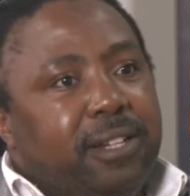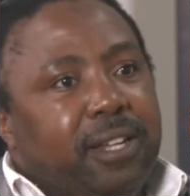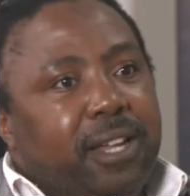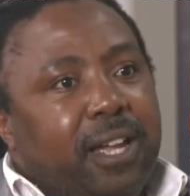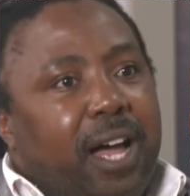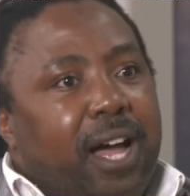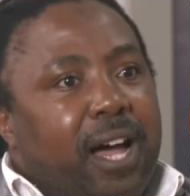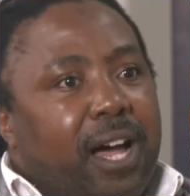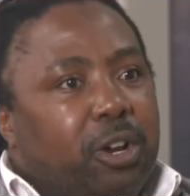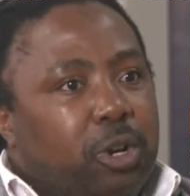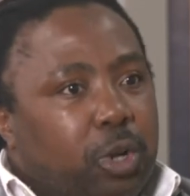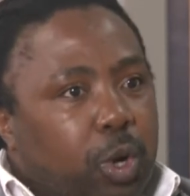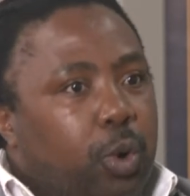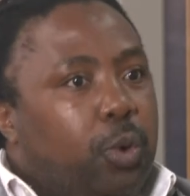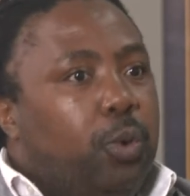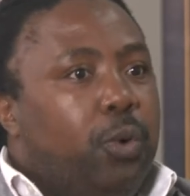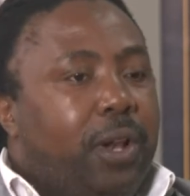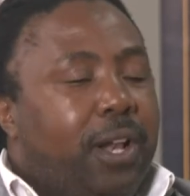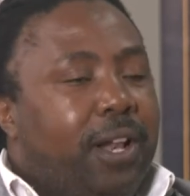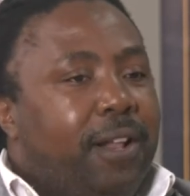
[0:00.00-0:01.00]

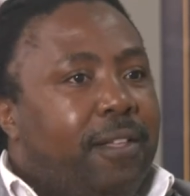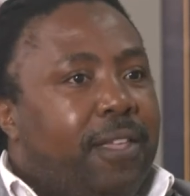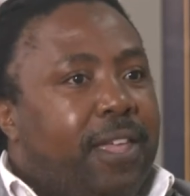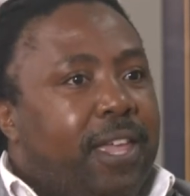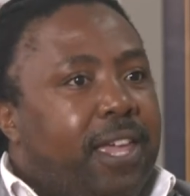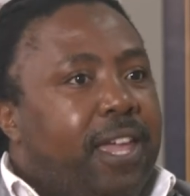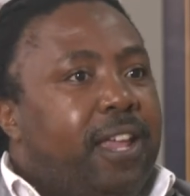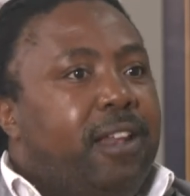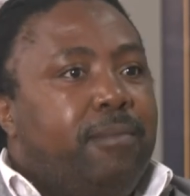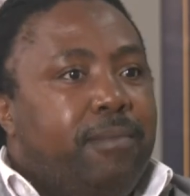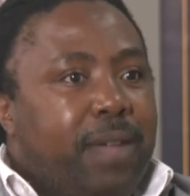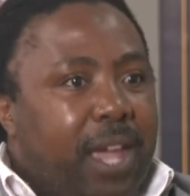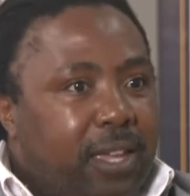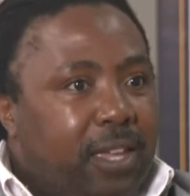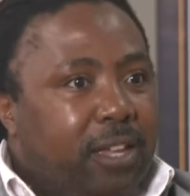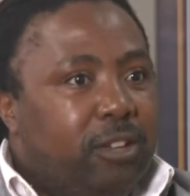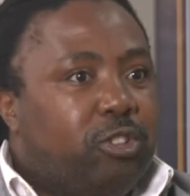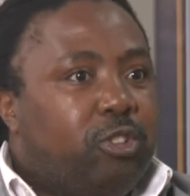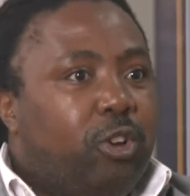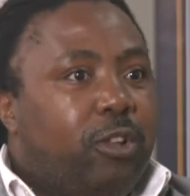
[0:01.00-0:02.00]
role in
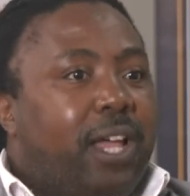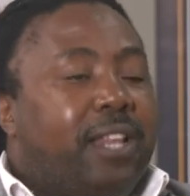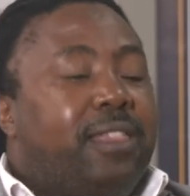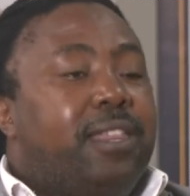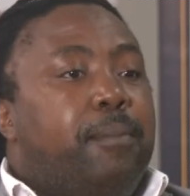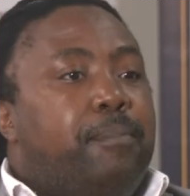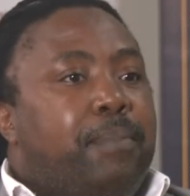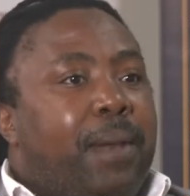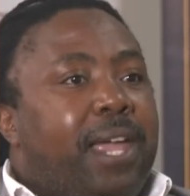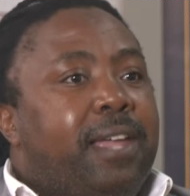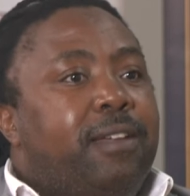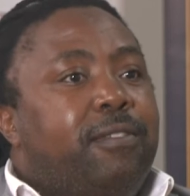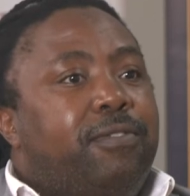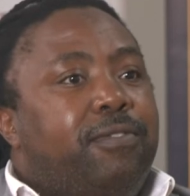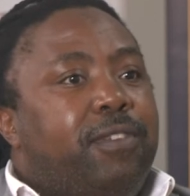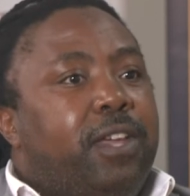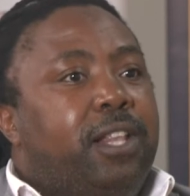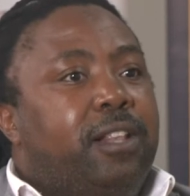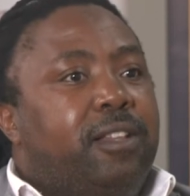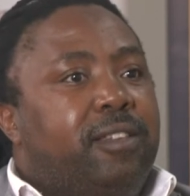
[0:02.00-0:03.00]
making sure that the playing
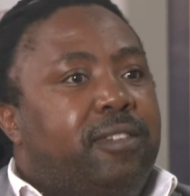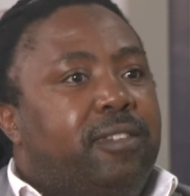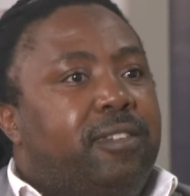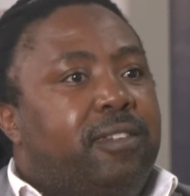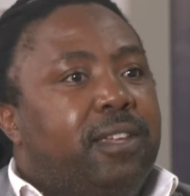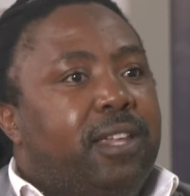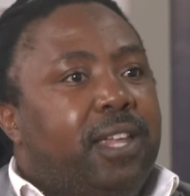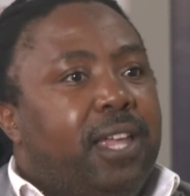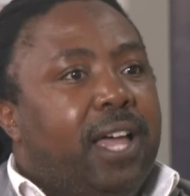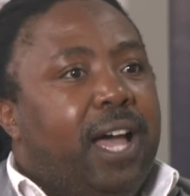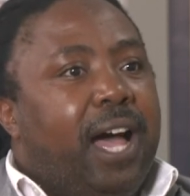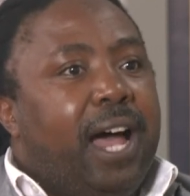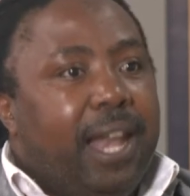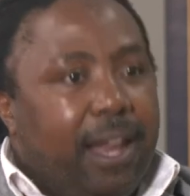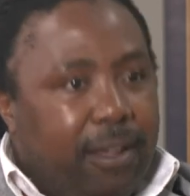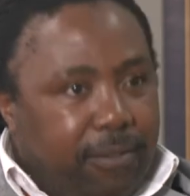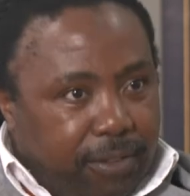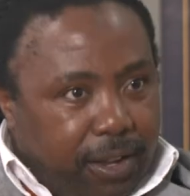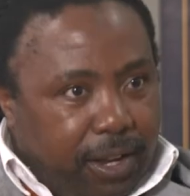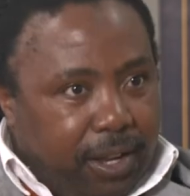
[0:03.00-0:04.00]
fields are
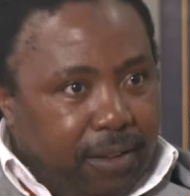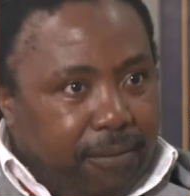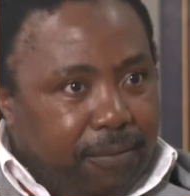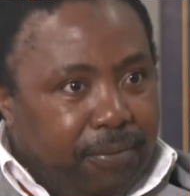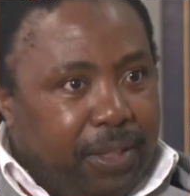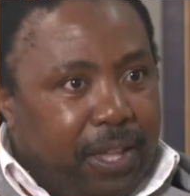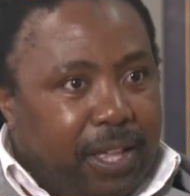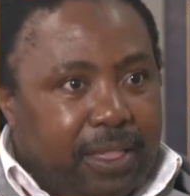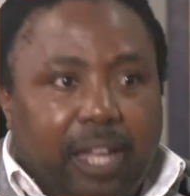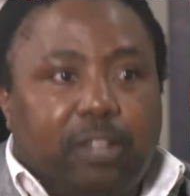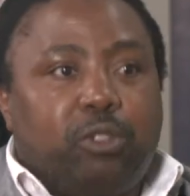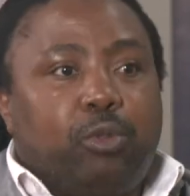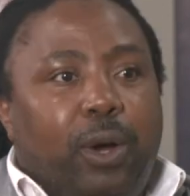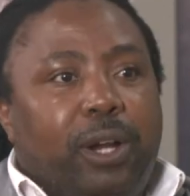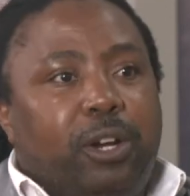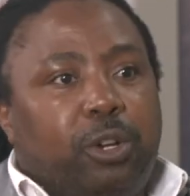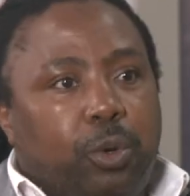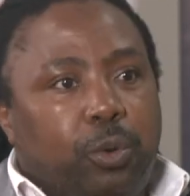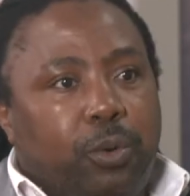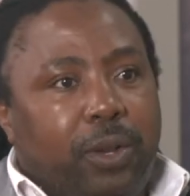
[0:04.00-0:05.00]
level. That's
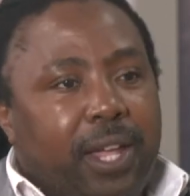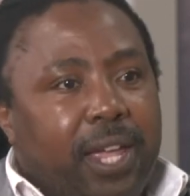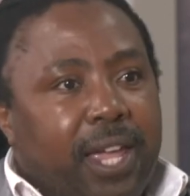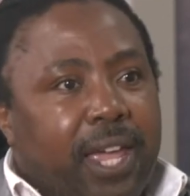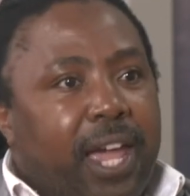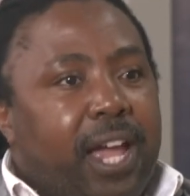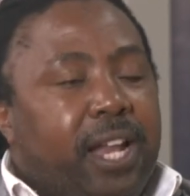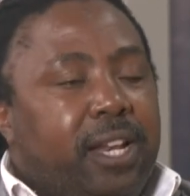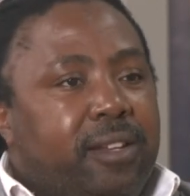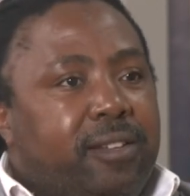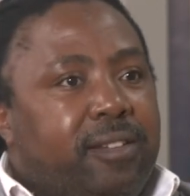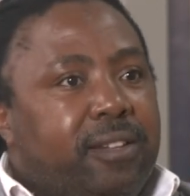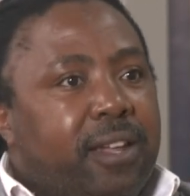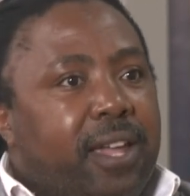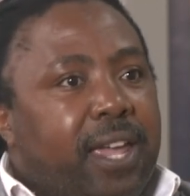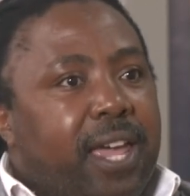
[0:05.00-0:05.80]
one role. And